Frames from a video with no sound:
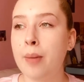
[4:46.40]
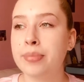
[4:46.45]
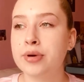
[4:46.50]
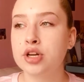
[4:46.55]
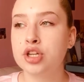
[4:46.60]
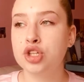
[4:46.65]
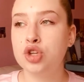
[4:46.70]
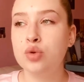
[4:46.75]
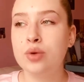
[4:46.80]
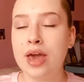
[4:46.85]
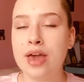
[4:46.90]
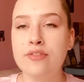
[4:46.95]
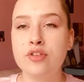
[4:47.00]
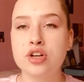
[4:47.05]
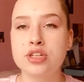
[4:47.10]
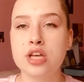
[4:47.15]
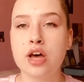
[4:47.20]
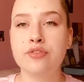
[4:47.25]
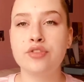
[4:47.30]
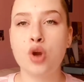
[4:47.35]
gave
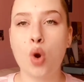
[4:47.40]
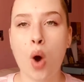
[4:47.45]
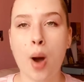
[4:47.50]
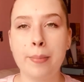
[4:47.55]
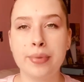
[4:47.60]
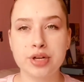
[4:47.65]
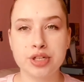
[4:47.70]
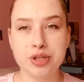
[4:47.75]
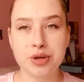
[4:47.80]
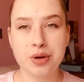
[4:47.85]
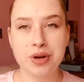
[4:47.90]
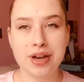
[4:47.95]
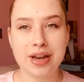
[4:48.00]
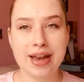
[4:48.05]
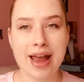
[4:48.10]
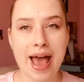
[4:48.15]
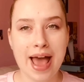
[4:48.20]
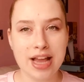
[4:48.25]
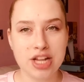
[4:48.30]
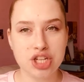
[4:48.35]
yourself no opportunity
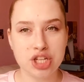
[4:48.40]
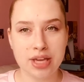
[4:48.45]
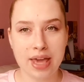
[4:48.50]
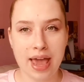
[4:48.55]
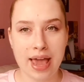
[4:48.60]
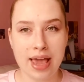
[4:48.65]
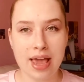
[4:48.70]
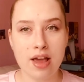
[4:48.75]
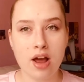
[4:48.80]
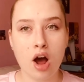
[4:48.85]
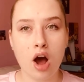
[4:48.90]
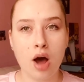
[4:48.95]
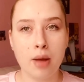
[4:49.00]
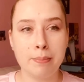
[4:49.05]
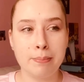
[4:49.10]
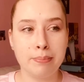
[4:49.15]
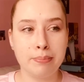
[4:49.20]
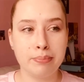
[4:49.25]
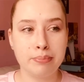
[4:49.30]
to educate on